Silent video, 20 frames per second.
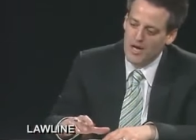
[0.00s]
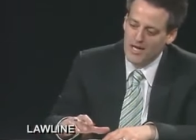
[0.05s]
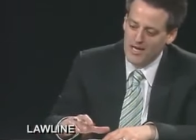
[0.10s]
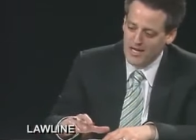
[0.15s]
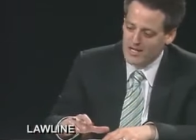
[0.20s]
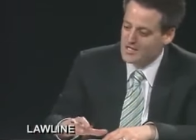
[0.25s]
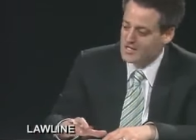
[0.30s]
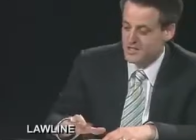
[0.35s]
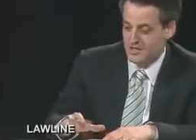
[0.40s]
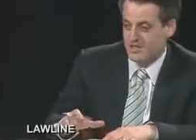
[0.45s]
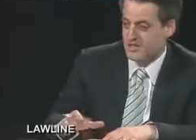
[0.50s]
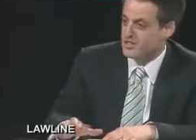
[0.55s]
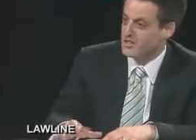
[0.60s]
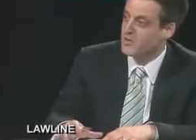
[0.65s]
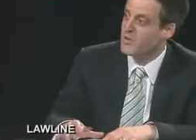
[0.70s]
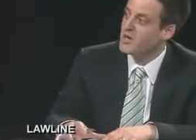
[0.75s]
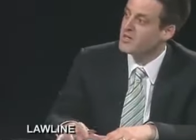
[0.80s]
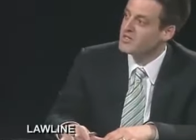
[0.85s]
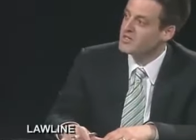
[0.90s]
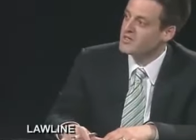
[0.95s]
I guess just
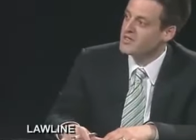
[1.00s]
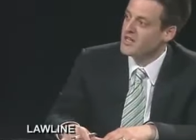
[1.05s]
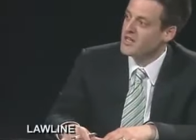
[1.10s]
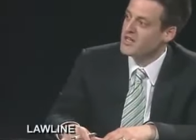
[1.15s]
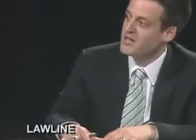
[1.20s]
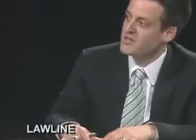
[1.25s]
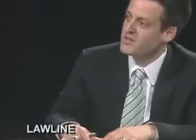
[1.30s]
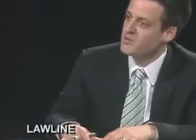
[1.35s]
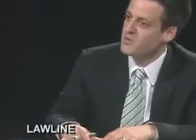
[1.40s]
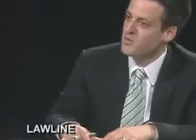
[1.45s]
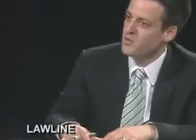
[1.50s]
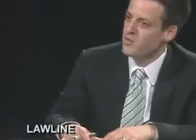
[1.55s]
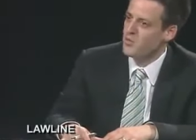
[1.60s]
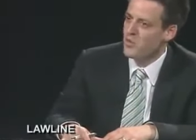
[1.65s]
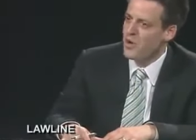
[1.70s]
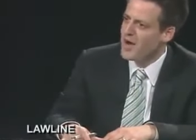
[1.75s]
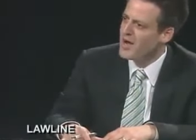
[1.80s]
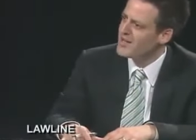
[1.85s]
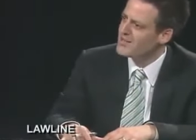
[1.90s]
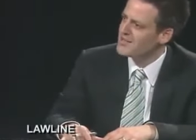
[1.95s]
the question to that is
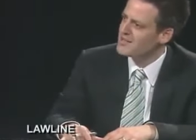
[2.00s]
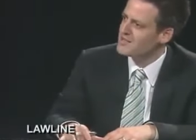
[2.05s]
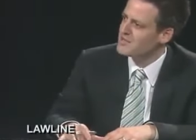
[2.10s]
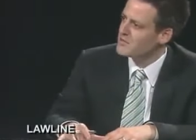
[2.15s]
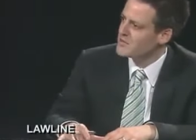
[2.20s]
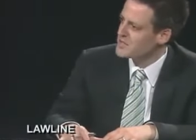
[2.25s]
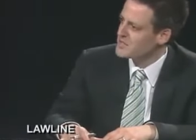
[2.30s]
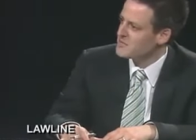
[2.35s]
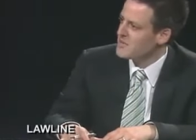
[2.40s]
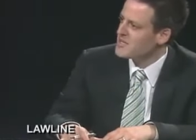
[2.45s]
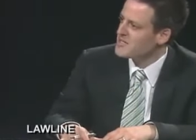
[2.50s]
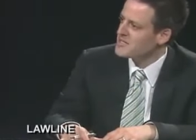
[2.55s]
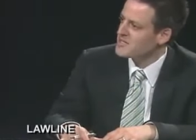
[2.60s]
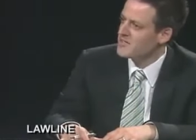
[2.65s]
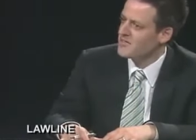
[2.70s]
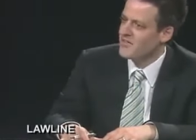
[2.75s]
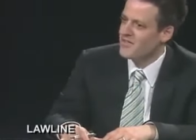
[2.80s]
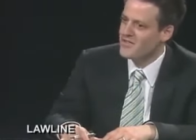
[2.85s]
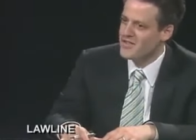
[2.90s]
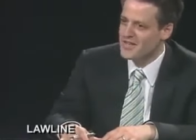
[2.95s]
why is it so
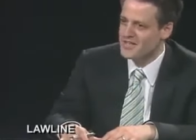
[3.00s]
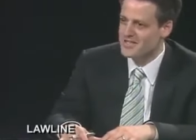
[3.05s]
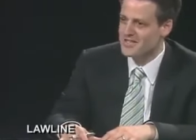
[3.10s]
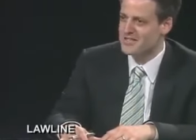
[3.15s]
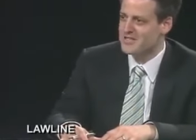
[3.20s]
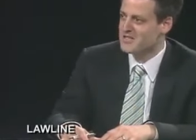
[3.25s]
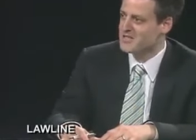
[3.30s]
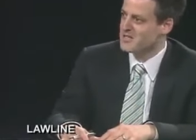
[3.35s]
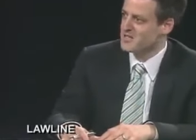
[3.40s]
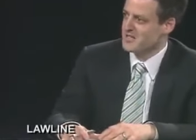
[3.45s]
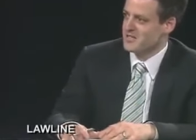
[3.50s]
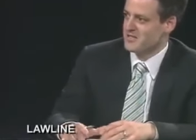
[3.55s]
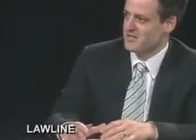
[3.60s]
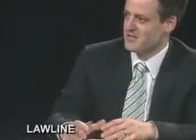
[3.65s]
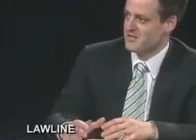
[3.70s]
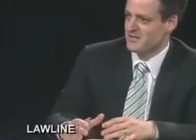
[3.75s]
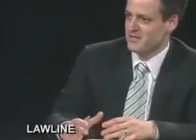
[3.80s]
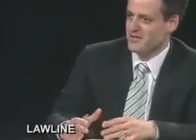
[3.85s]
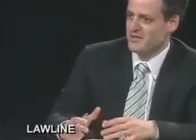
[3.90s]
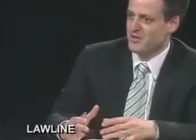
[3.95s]
expensive? If this is just
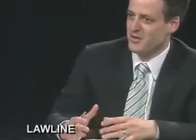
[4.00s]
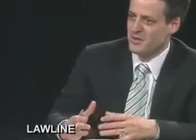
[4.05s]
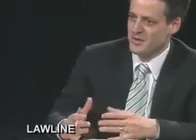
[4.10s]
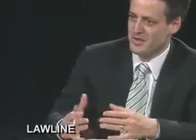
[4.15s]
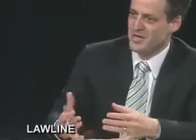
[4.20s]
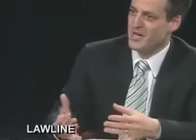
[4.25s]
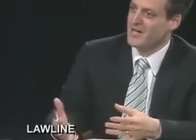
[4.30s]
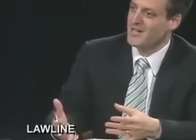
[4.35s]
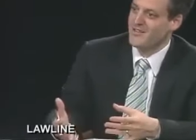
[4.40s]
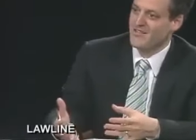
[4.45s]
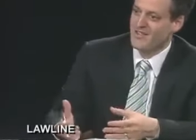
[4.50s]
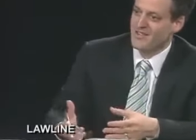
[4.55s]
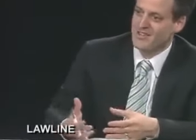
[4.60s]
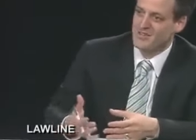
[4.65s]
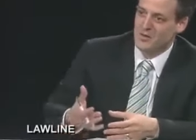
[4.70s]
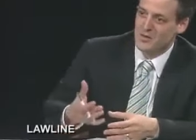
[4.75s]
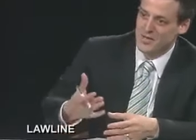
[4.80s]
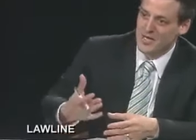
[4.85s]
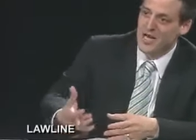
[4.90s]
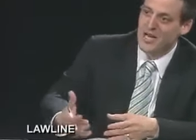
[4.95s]
orga- if
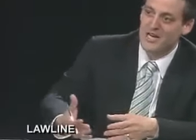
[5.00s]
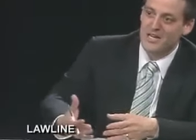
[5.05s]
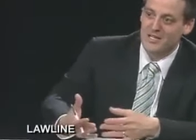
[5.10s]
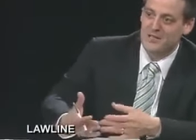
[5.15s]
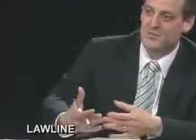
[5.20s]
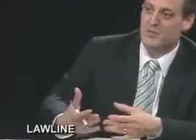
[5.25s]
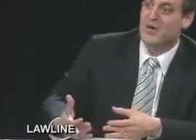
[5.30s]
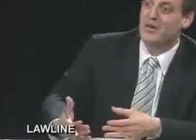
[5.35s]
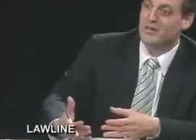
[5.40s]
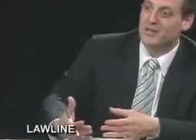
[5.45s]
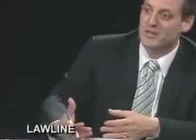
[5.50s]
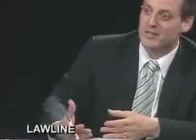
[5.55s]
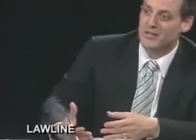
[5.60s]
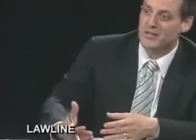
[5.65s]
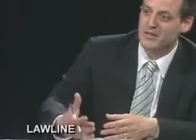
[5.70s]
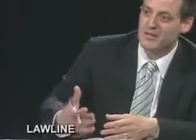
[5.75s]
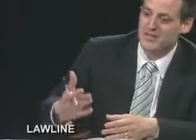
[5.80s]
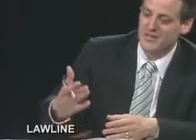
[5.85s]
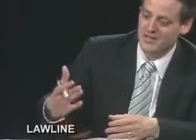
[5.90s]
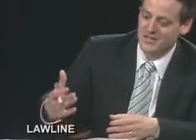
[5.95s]
it's organic is
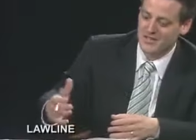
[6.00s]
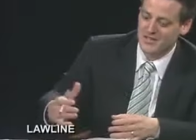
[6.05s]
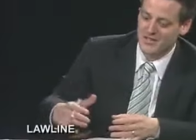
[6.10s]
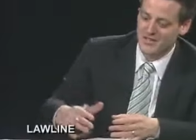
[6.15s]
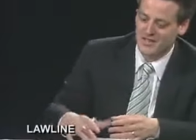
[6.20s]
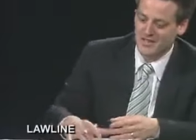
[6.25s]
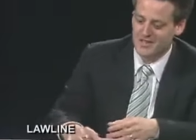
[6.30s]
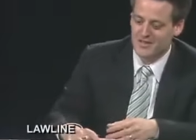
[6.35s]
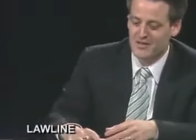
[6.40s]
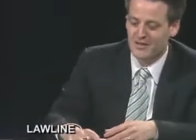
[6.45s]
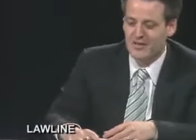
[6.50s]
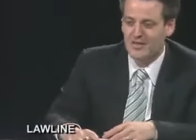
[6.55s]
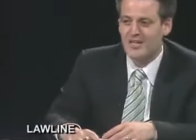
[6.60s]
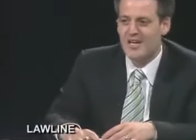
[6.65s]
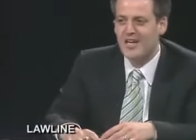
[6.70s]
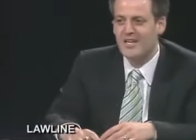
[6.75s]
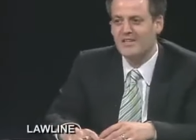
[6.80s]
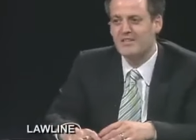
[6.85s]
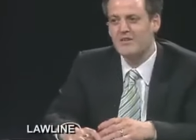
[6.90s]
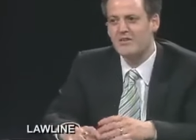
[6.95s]
regular, you know,
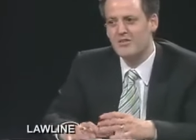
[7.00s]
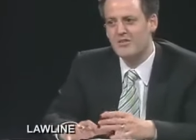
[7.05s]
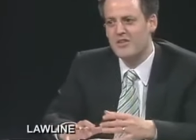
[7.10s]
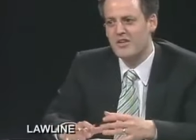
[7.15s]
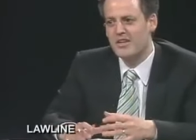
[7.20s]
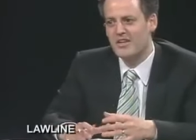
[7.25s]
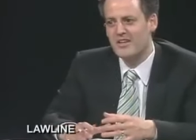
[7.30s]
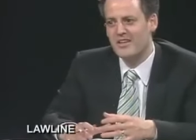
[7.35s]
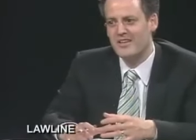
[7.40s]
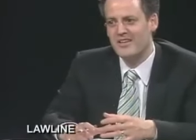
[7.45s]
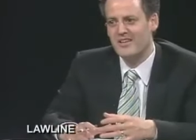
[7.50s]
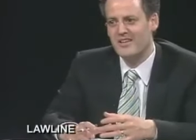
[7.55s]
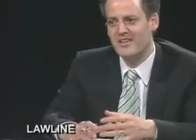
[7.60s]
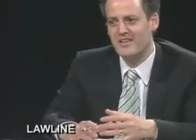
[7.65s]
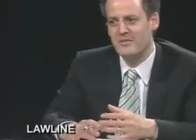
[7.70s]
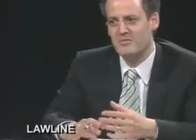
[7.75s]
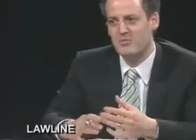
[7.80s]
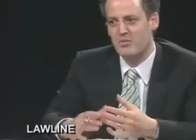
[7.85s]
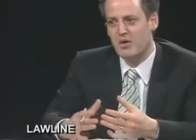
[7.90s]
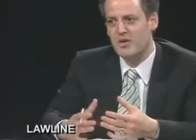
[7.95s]
Kate, do you think
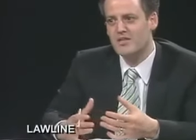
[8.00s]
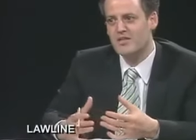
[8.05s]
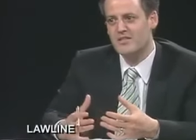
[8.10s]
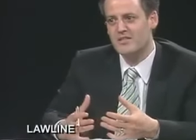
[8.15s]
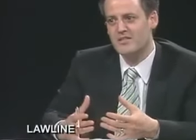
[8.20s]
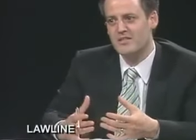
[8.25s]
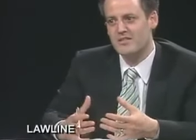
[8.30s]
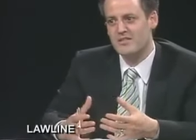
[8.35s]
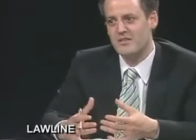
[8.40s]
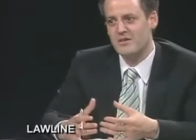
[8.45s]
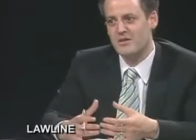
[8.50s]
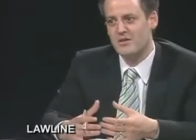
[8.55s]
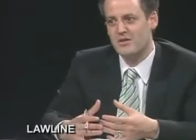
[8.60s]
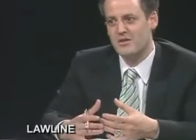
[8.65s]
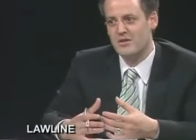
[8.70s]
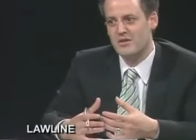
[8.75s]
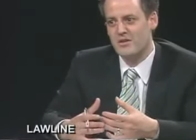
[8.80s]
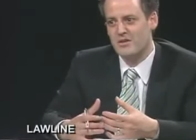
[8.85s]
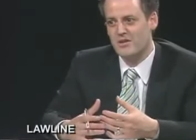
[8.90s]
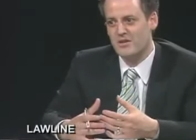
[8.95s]
these prices
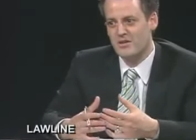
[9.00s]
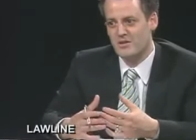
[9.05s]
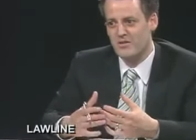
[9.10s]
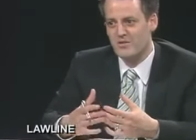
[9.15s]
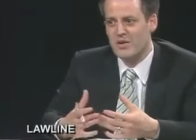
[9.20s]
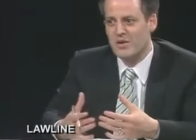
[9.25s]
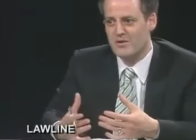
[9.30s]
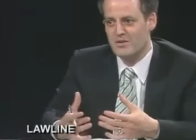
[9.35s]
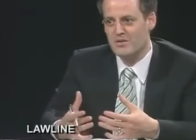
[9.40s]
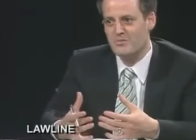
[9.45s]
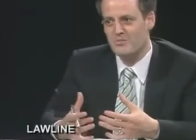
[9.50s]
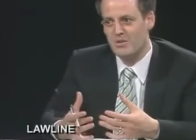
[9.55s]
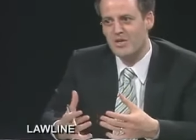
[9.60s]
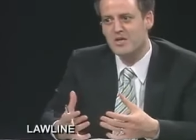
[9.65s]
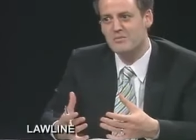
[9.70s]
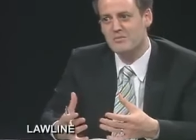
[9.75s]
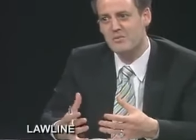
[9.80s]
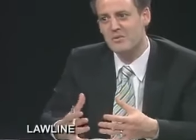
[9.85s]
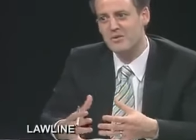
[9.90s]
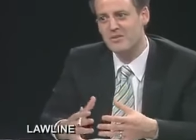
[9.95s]
are, are the right
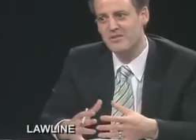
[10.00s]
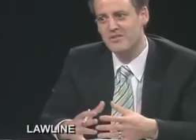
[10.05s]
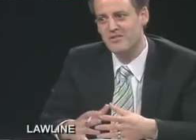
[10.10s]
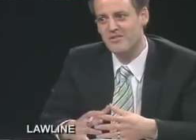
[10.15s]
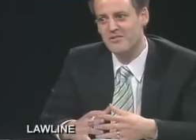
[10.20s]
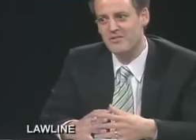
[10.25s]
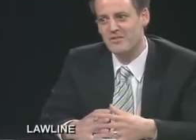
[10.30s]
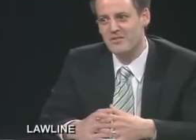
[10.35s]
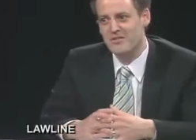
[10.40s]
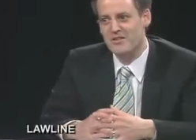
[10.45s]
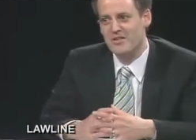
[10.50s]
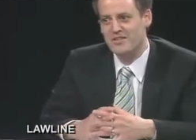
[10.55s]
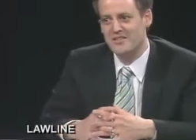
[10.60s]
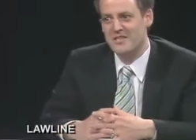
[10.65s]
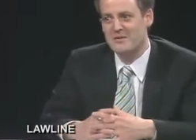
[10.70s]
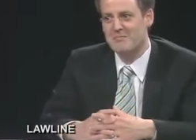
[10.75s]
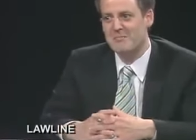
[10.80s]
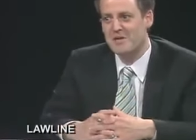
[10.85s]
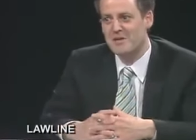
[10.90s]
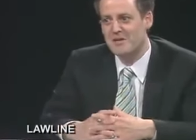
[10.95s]
price point for things
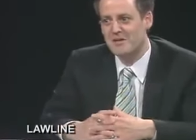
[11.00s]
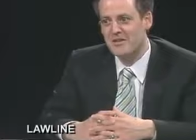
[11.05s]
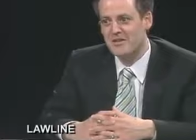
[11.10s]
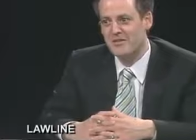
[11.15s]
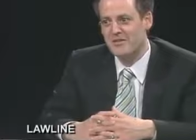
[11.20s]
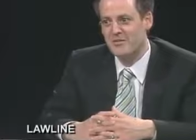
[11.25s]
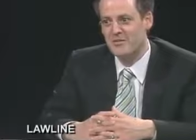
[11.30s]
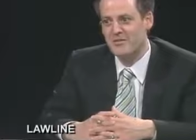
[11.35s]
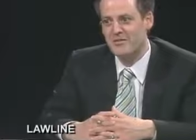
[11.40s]
like milk?